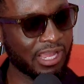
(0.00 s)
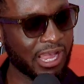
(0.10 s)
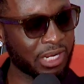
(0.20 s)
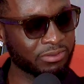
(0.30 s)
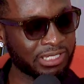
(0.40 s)

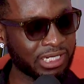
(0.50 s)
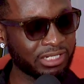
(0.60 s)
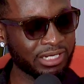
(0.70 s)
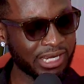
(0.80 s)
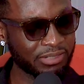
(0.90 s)
and I would take another
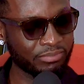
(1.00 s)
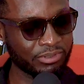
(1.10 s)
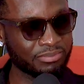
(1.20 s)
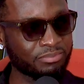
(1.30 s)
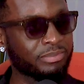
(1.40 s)
night
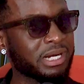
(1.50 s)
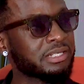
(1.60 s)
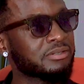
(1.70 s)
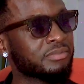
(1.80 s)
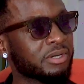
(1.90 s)
bus back
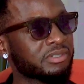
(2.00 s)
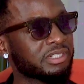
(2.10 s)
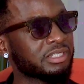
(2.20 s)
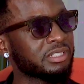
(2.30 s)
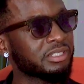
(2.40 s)
to Bauchi.
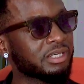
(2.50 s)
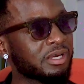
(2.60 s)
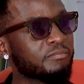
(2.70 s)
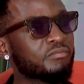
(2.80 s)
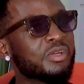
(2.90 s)

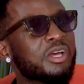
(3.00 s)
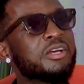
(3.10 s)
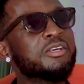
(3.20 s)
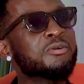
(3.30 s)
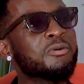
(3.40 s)
So